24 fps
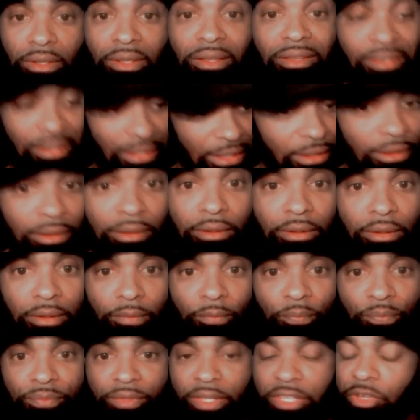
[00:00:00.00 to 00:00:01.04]
See?
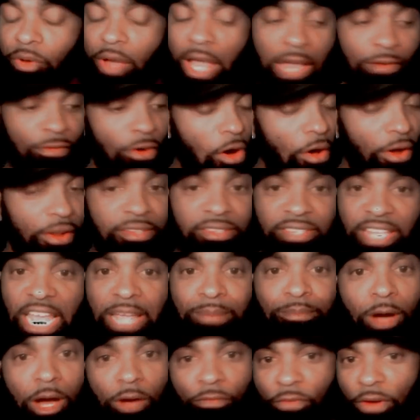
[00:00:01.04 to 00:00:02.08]
Then you'll have all the
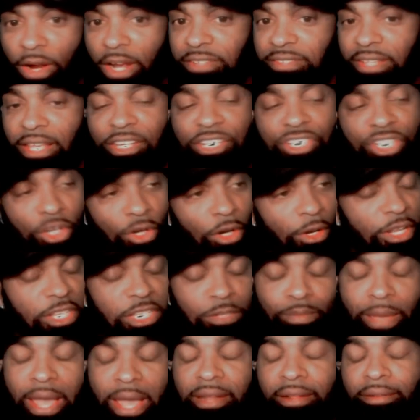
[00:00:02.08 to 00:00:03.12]
same motherfuckers that shit on
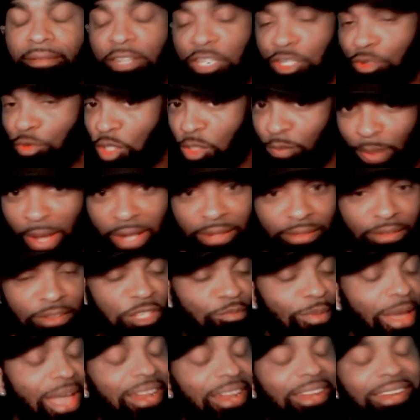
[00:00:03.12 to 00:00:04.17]
this man and disrespect
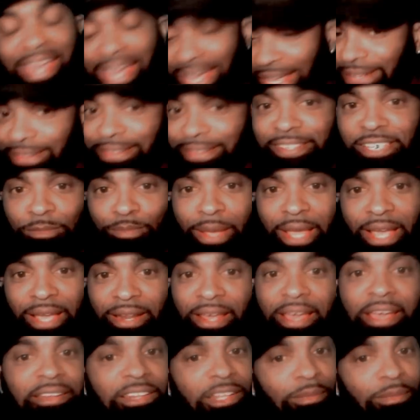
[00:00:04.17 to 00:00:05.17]
this man and hate this man